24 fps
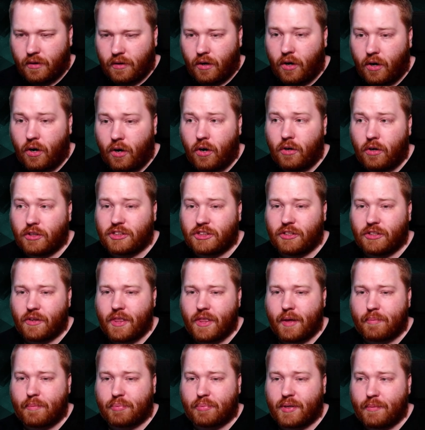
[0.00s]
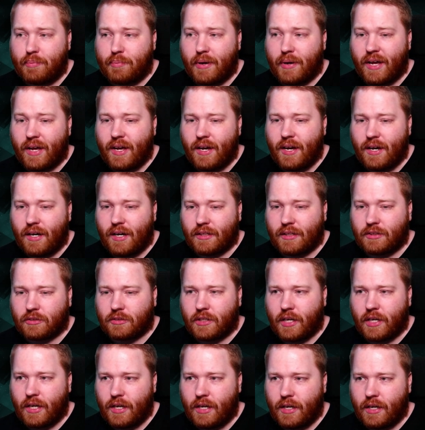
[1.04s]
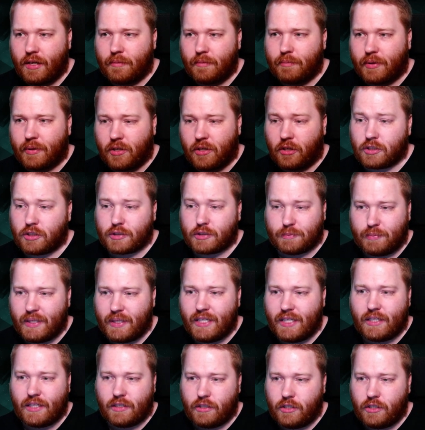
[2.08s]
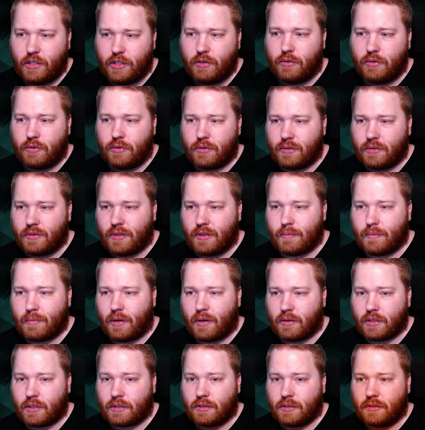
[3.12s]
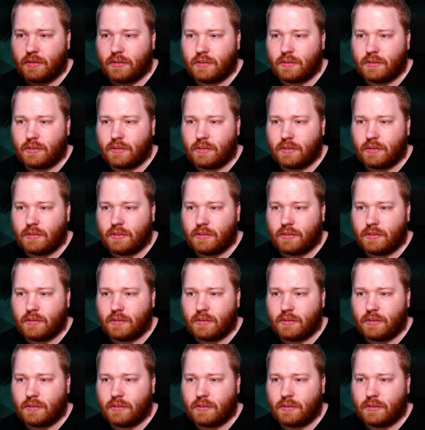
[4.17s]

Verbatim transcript: Oh, so they prepared, okay, because Pieck knew about it.